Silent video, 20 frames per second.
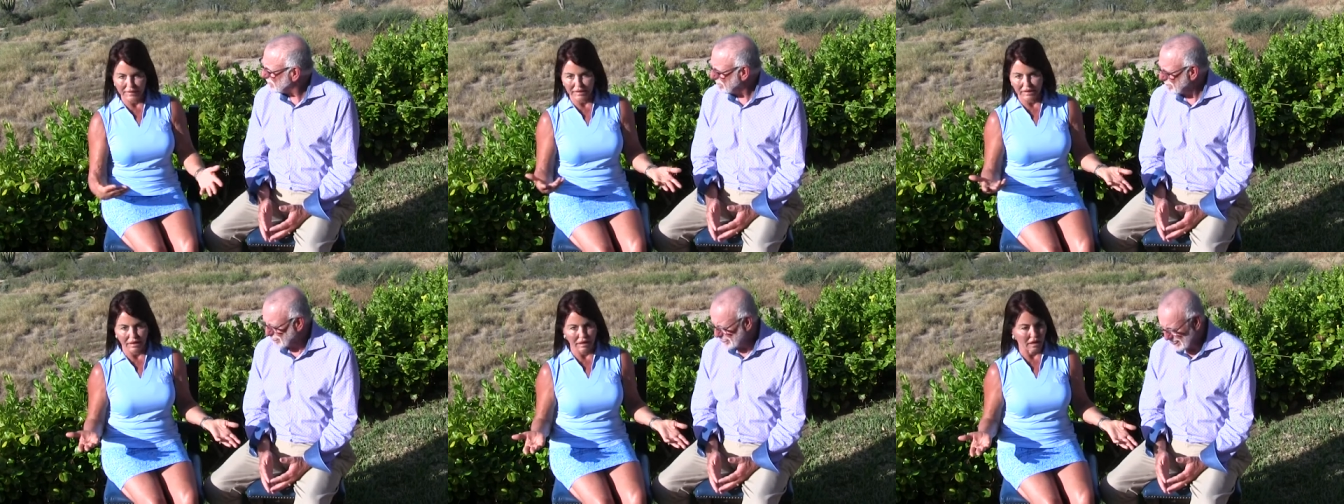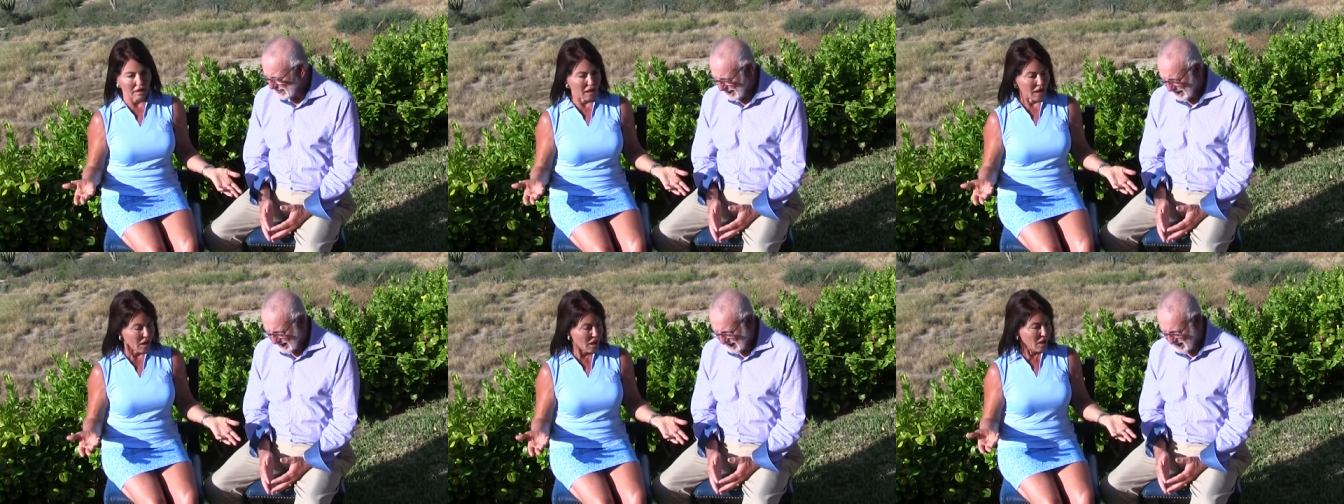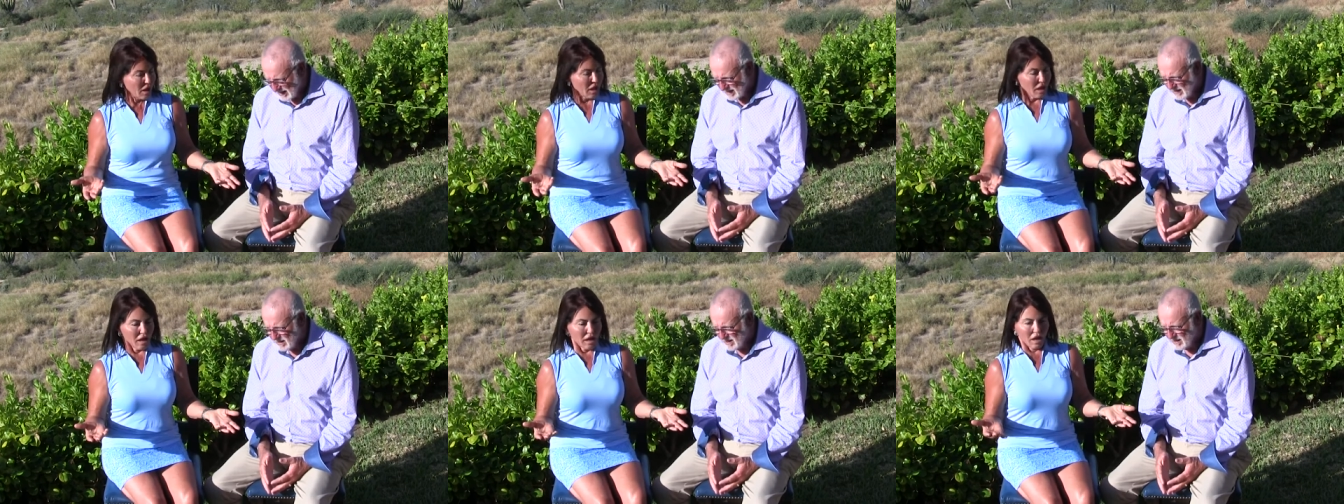thinking,
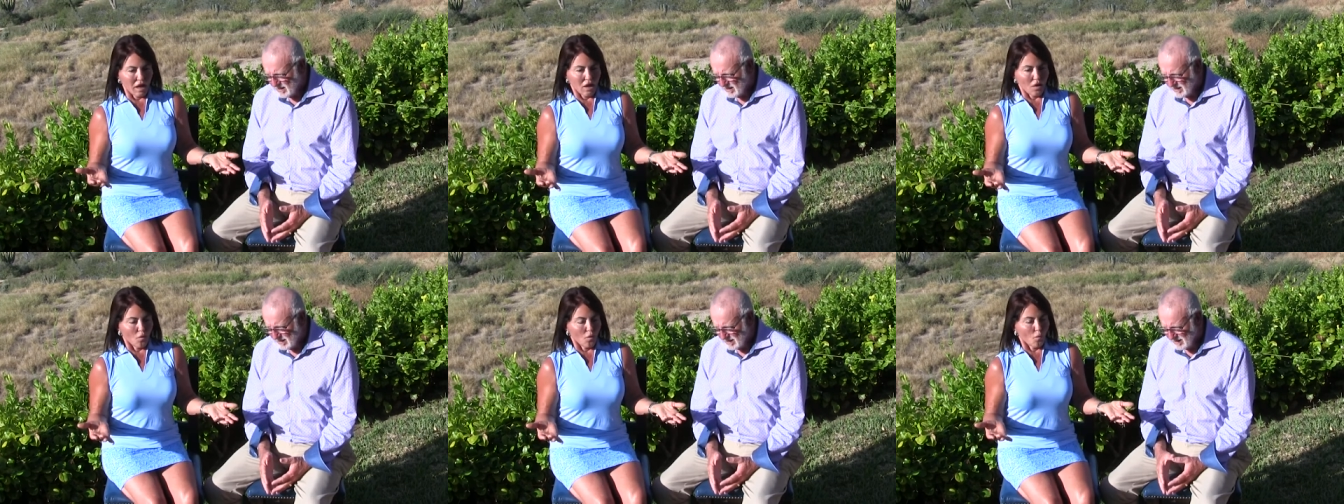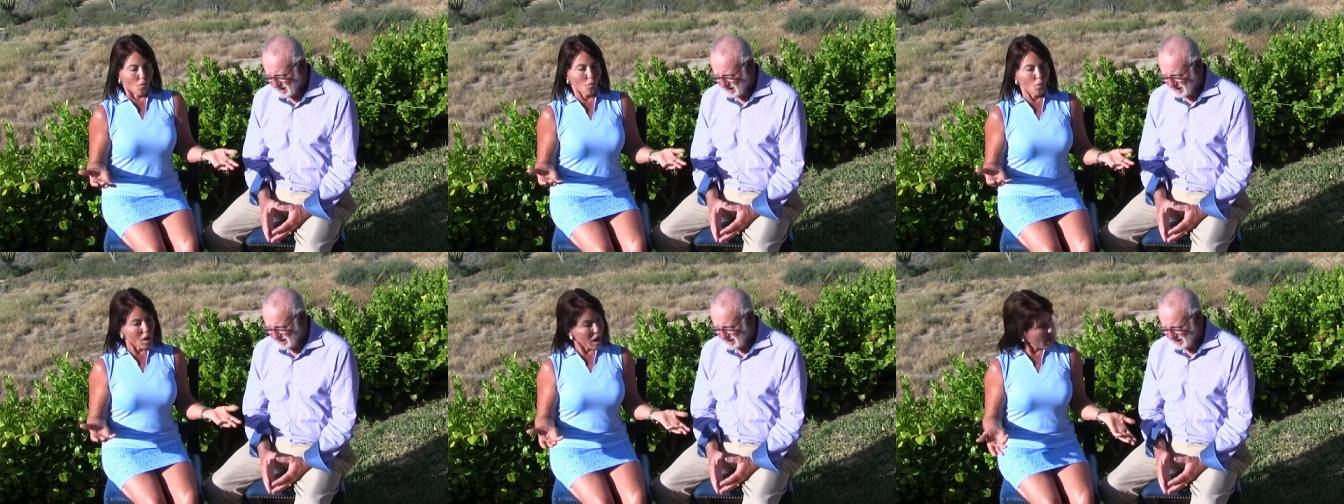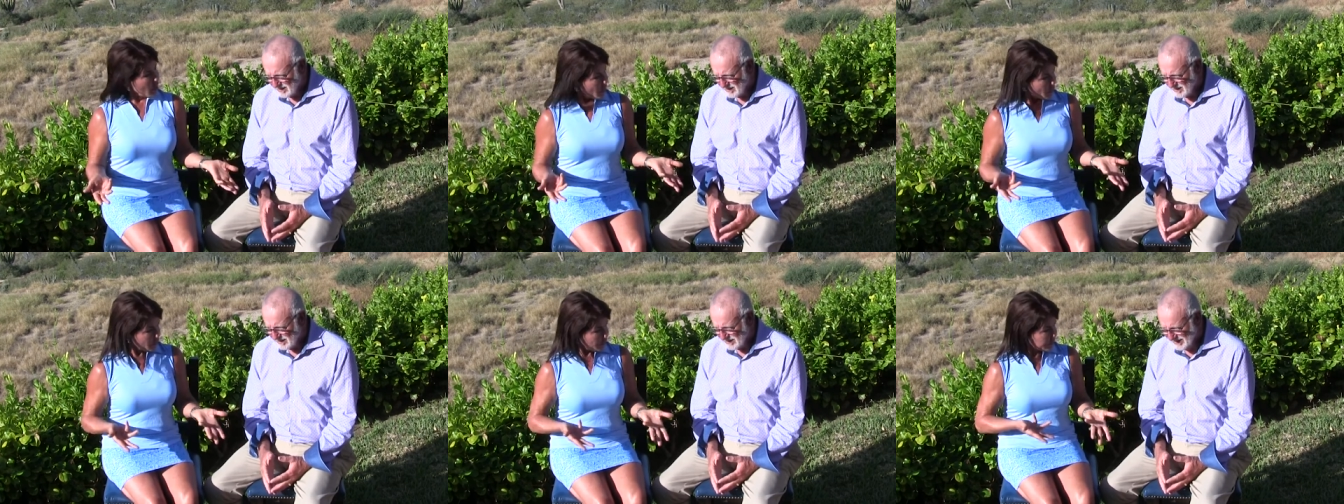
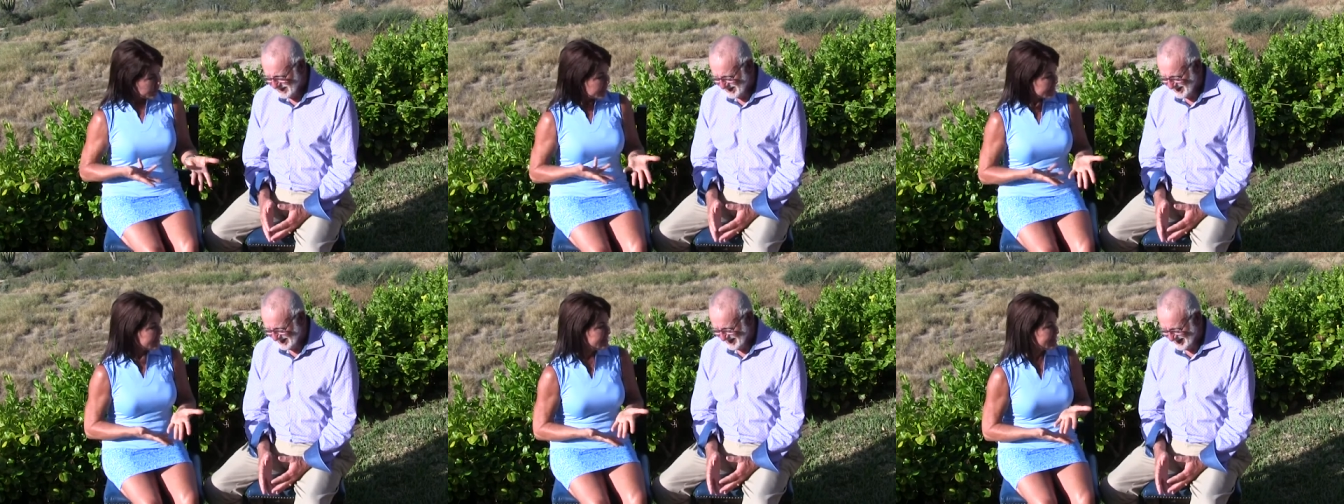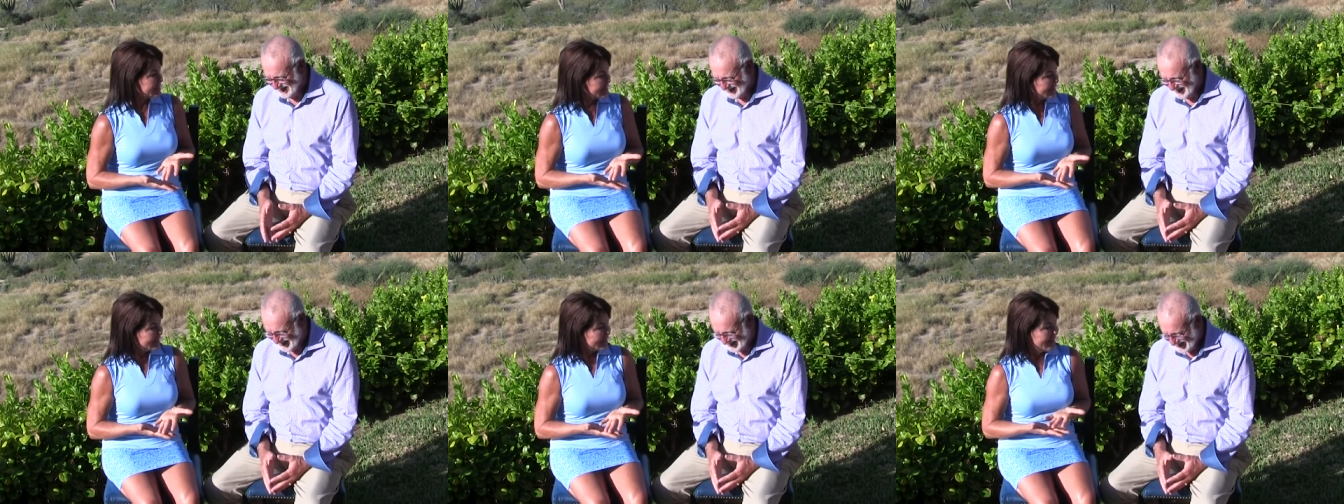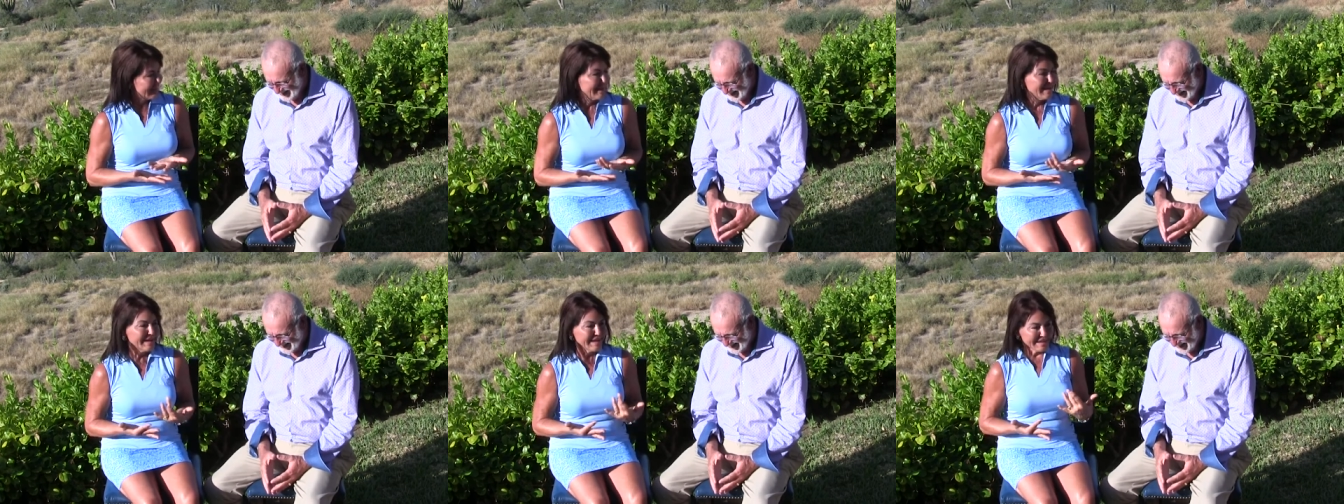"Whoa, this is
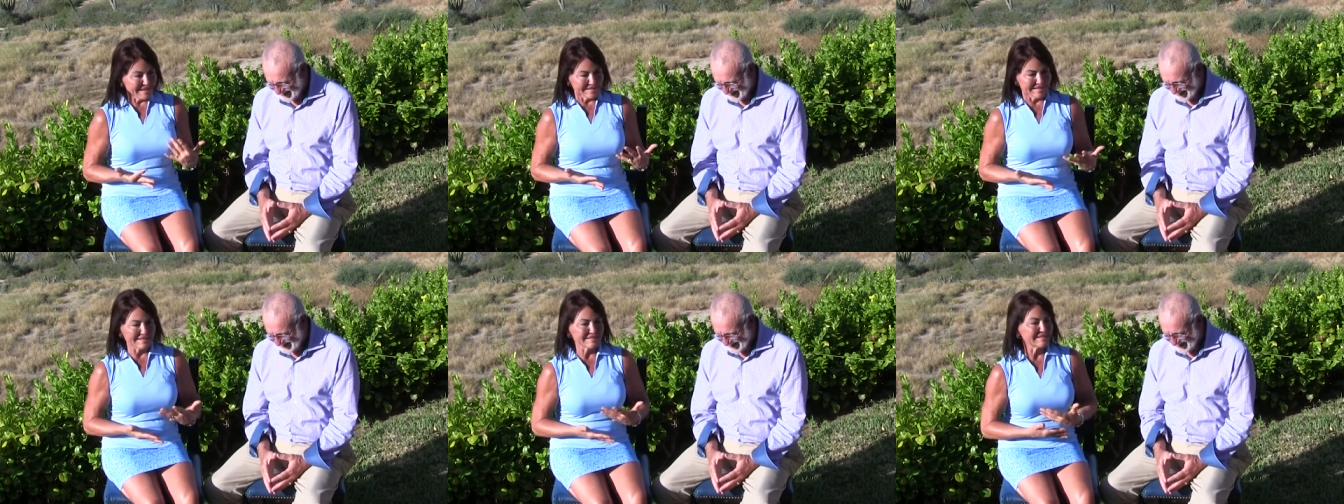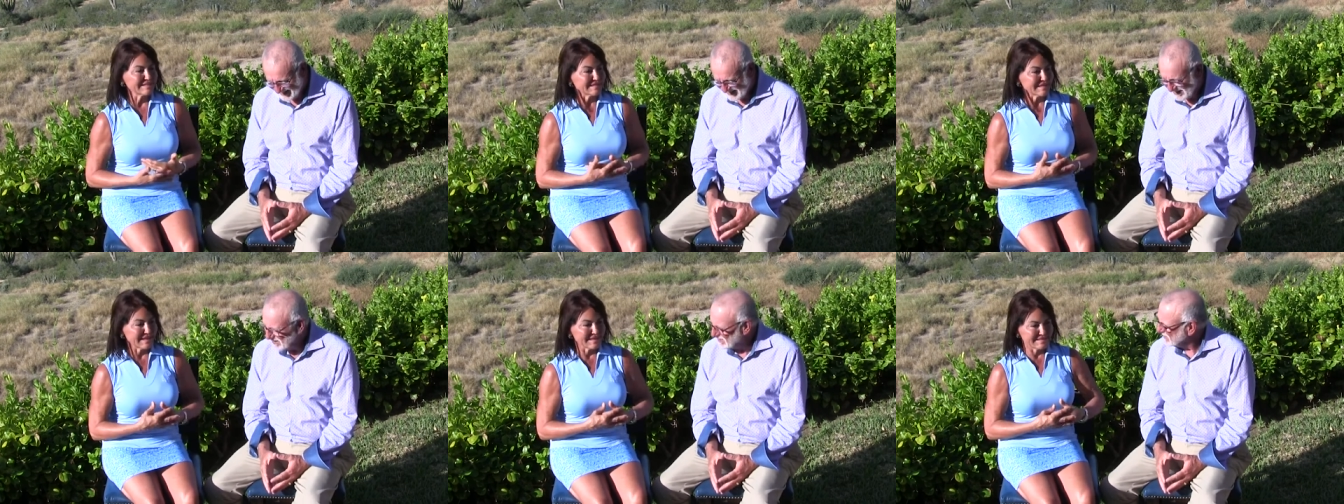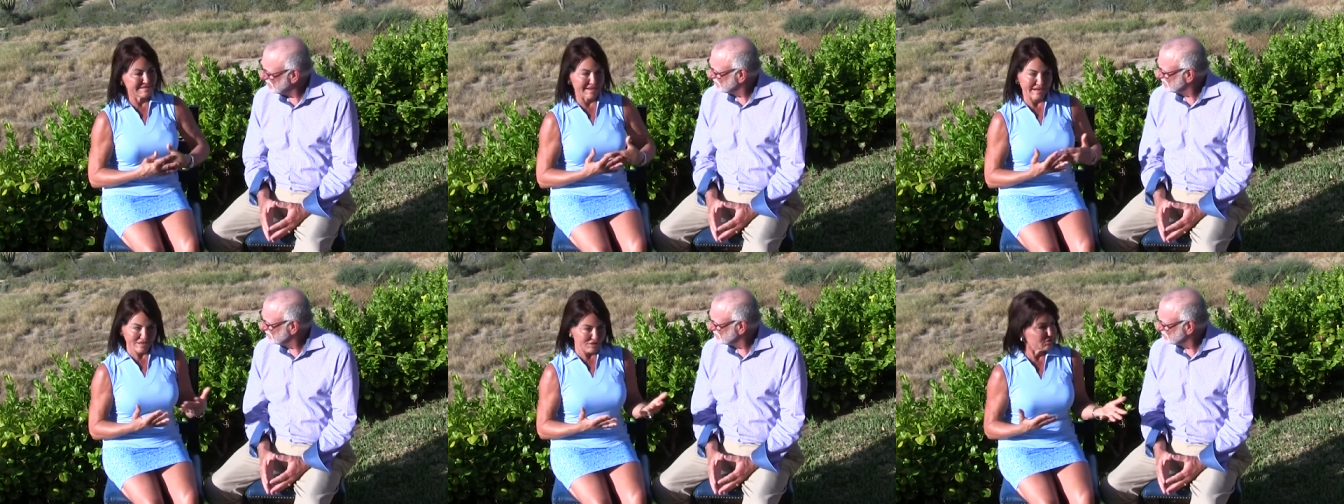this is a
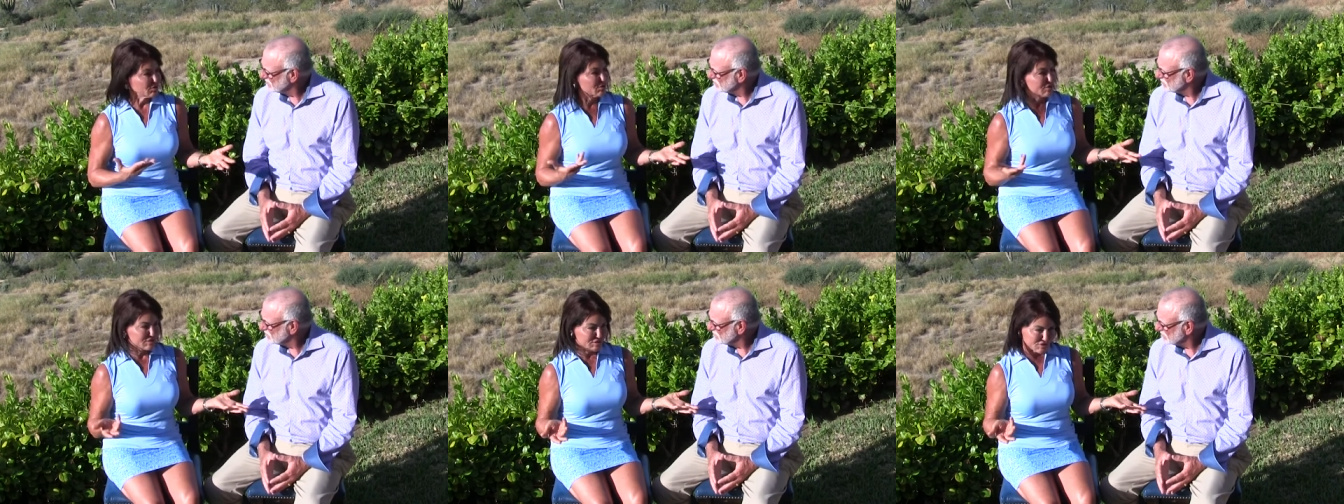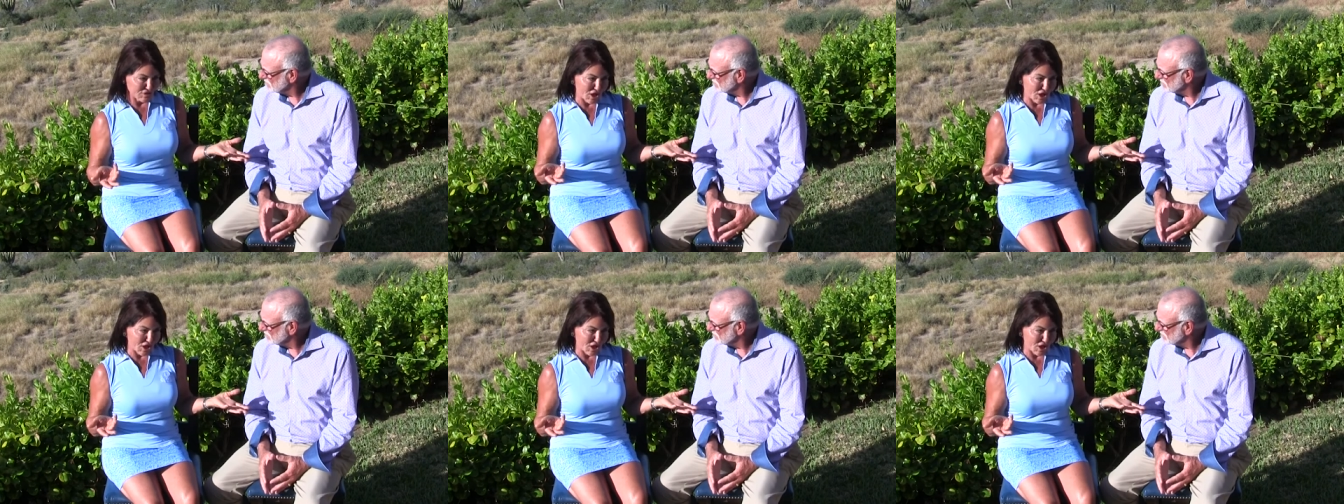dangerous